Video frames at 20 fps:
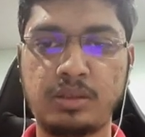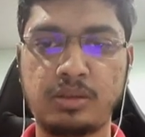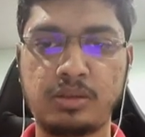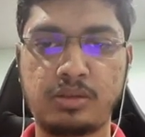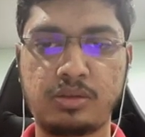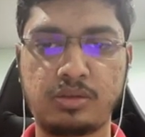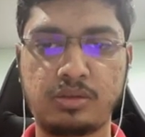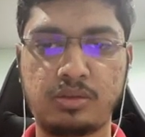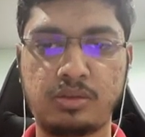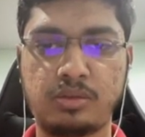
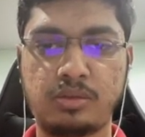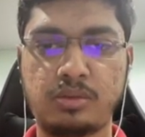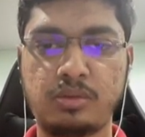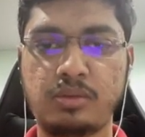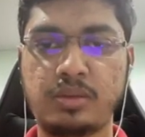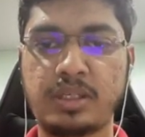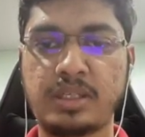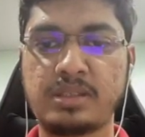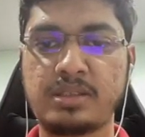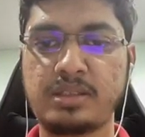So you
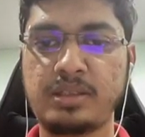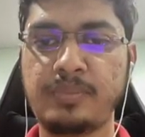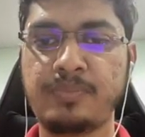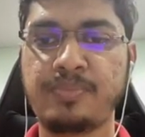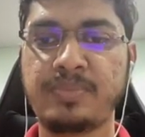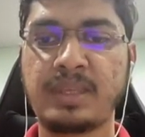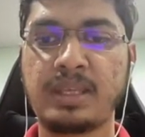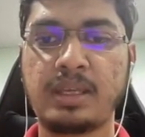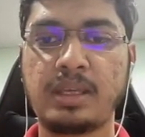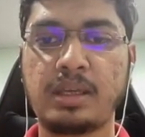can see,
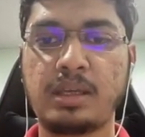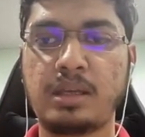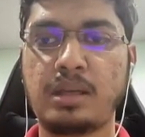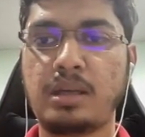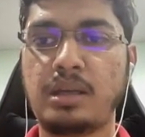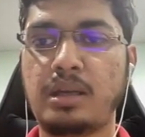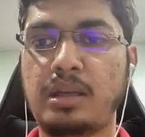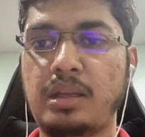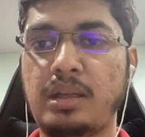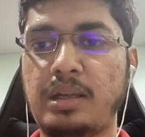
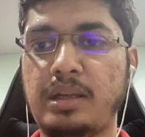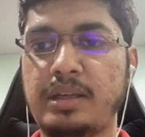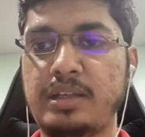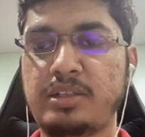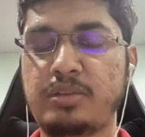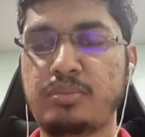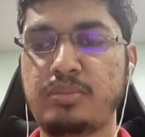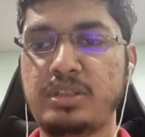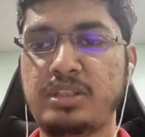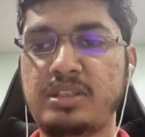
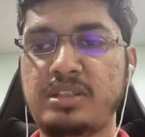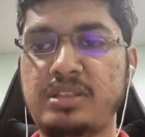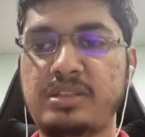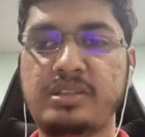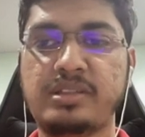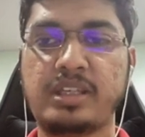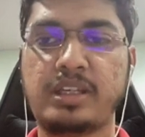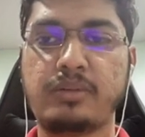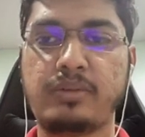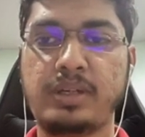let me
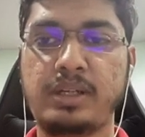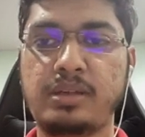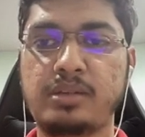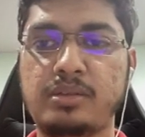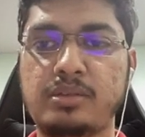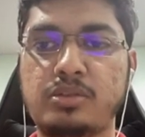save it.